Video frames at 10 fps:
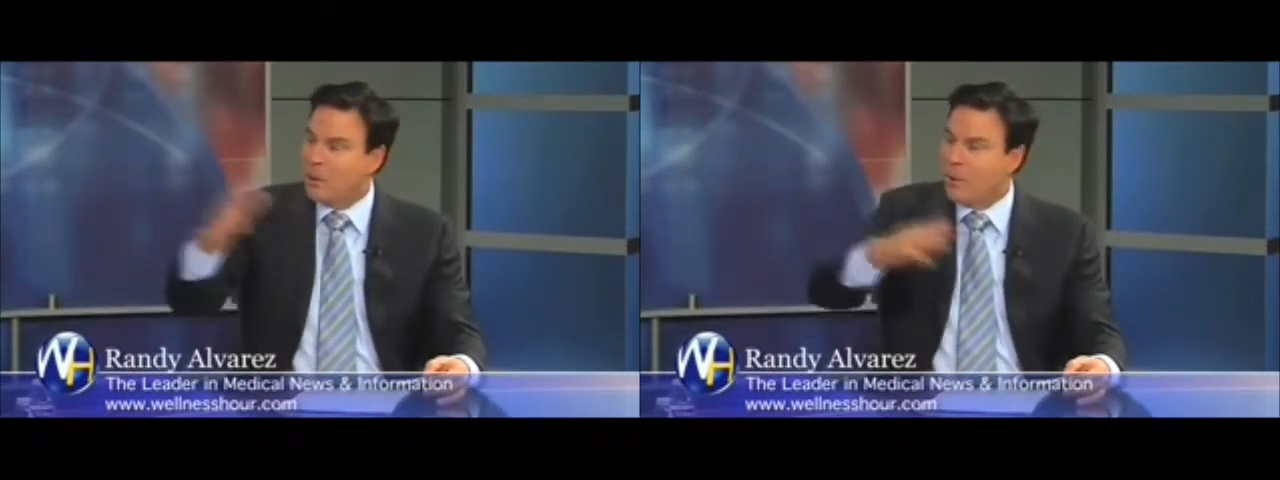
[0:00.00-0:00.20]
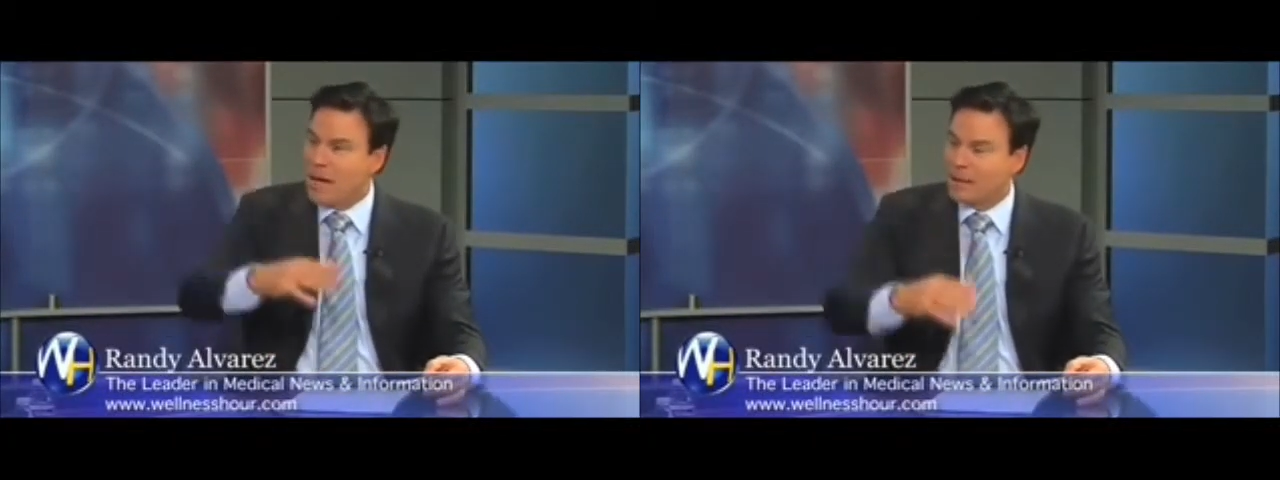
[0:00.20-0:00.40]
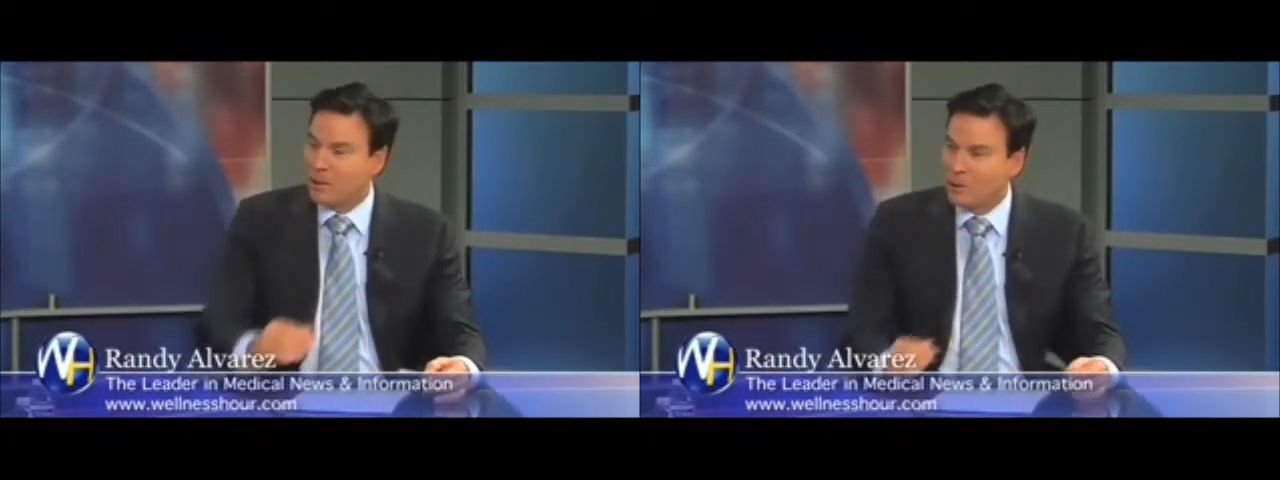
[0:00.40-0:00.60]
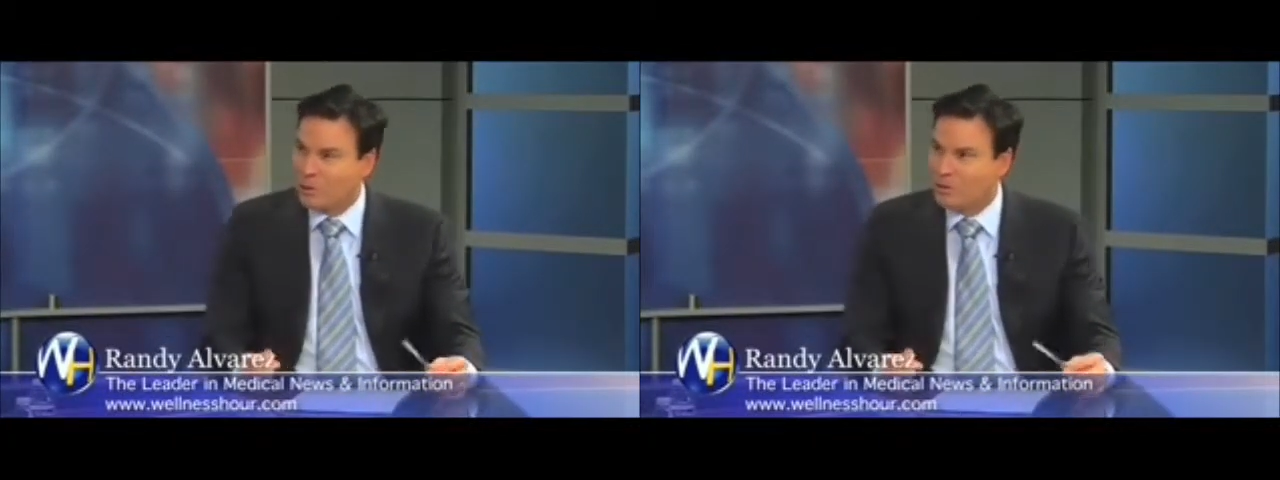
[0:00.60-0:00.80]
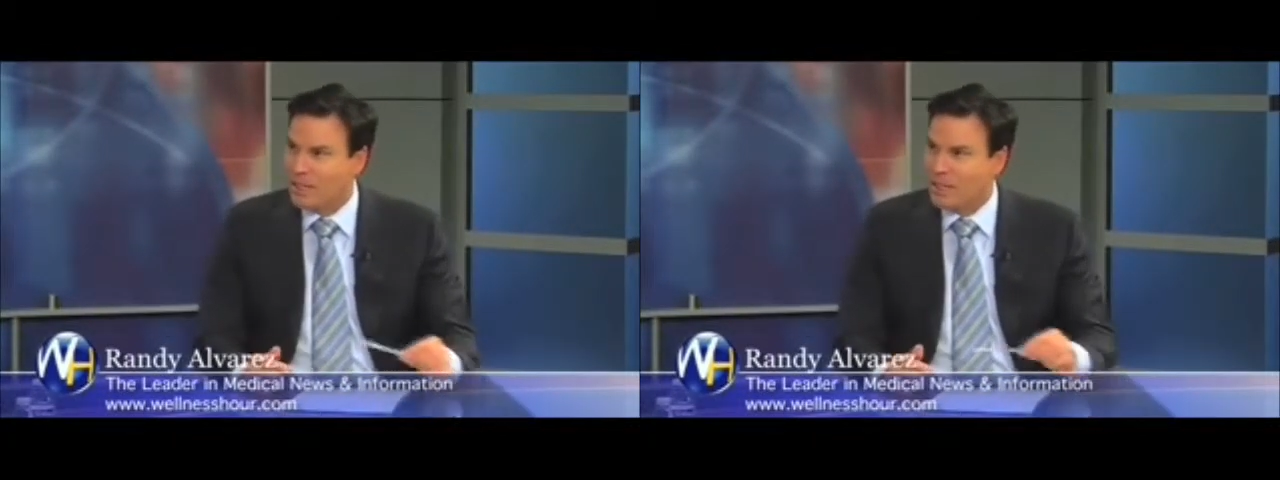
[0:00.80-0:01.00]
go back to their
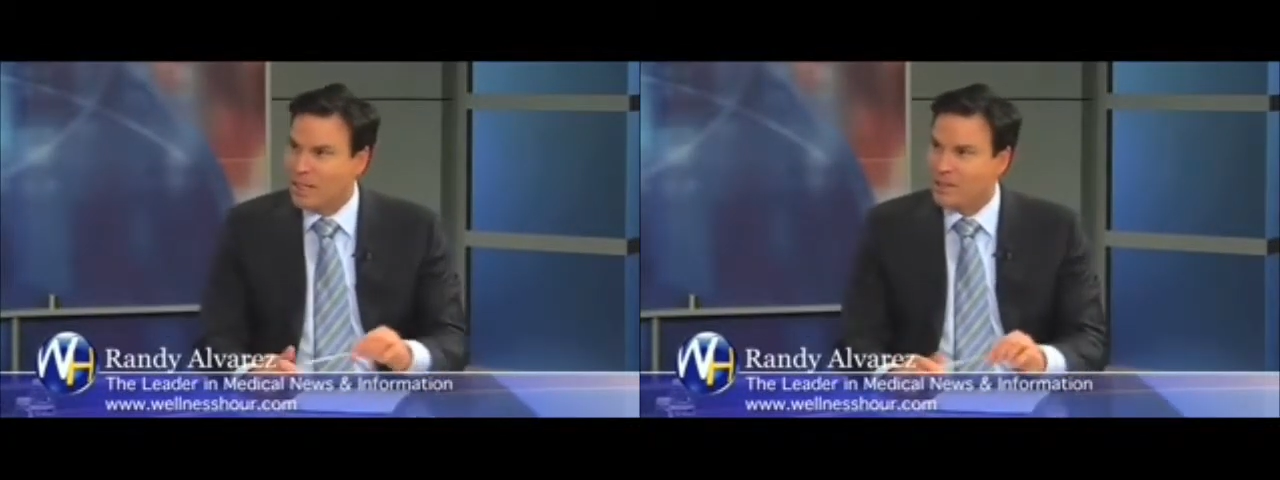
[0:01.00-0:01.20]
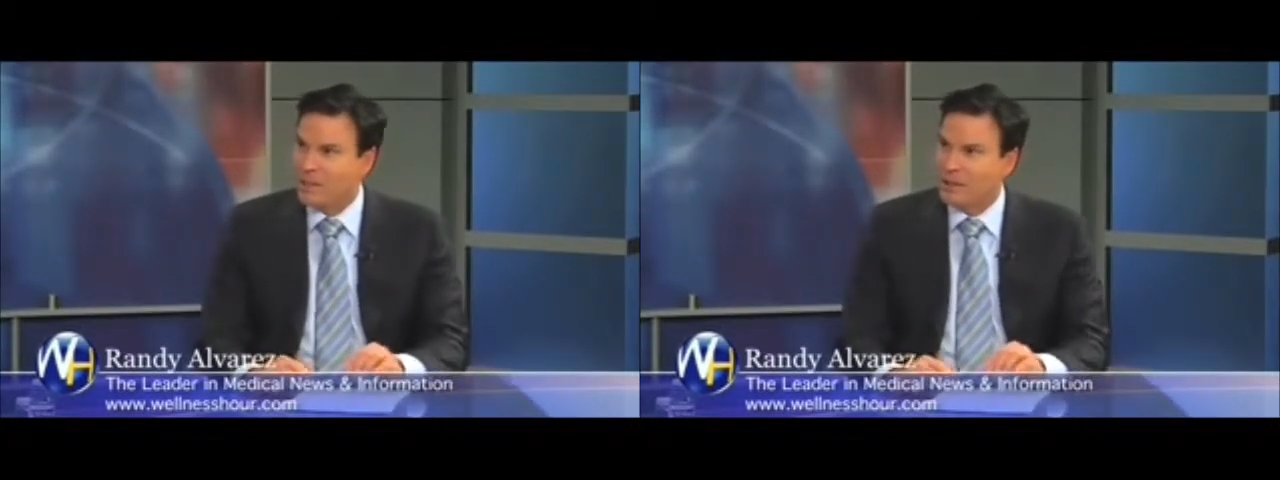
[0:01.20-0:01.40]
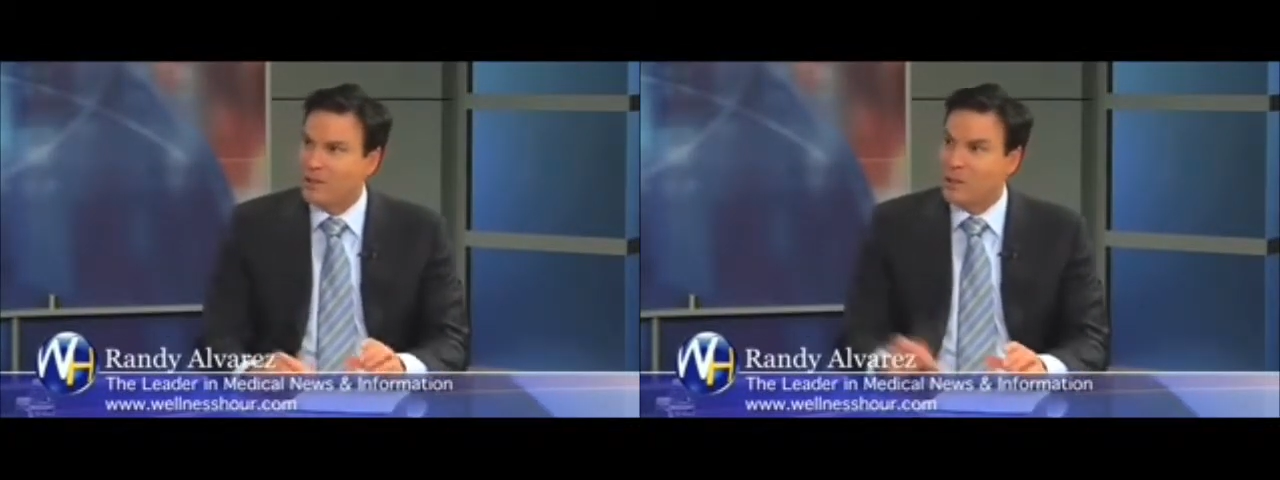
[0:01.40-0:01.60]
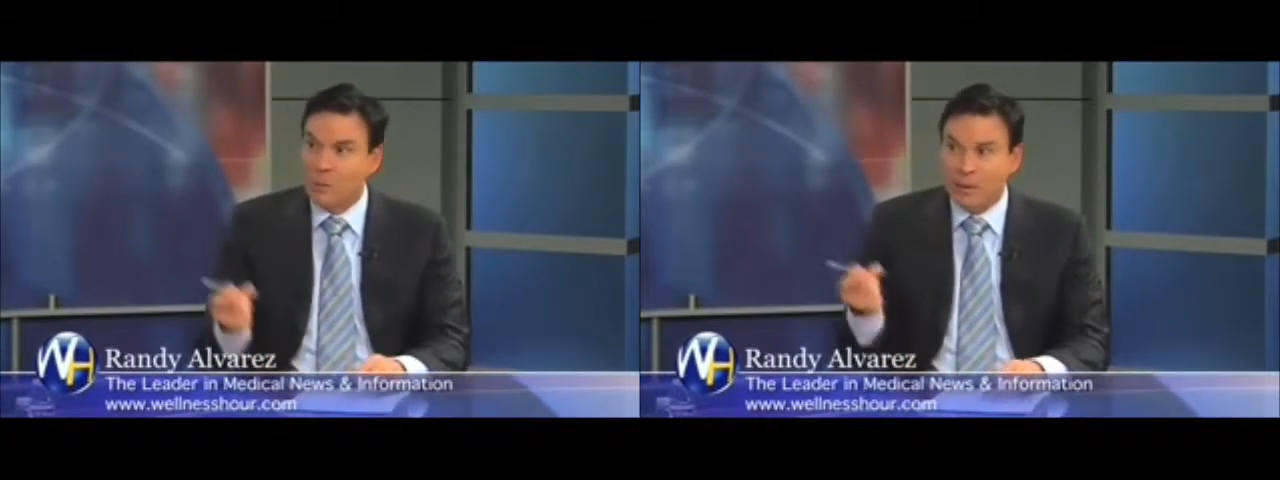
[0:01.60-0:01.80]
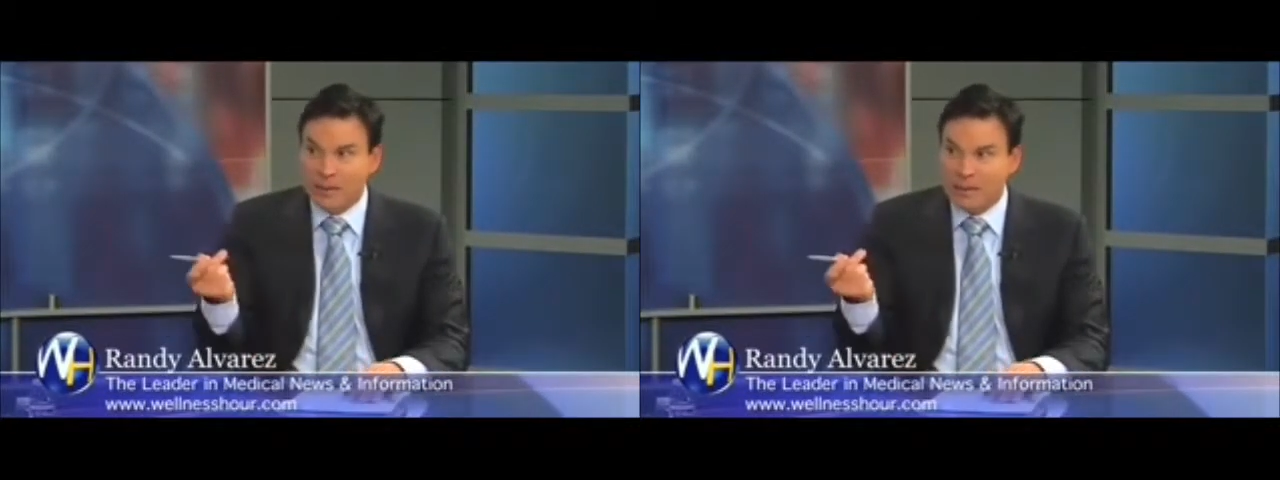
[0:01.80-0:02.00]
loose-fitting denture.
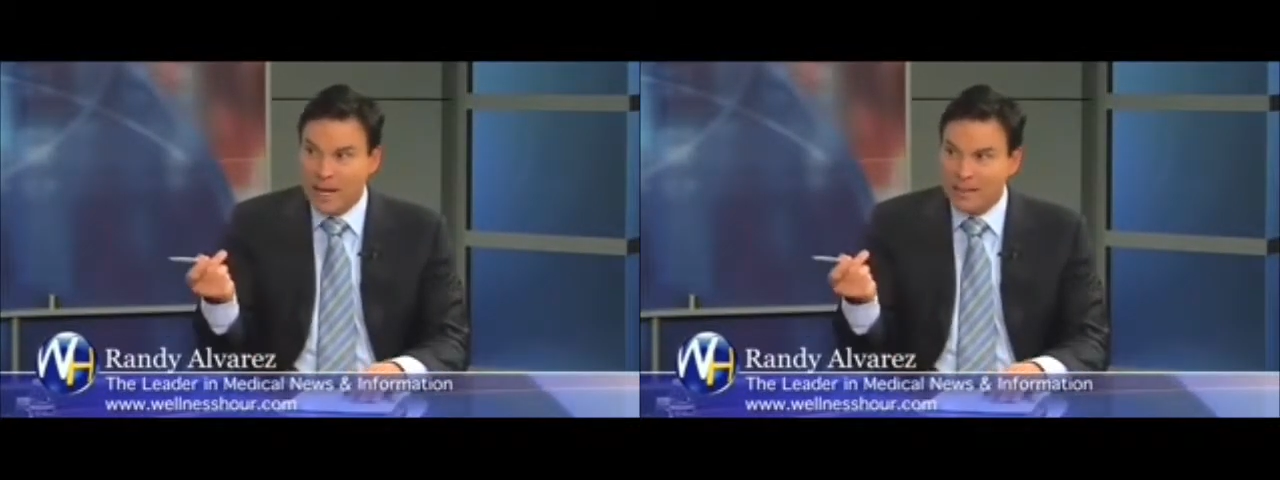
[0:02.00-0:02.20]
Do you believe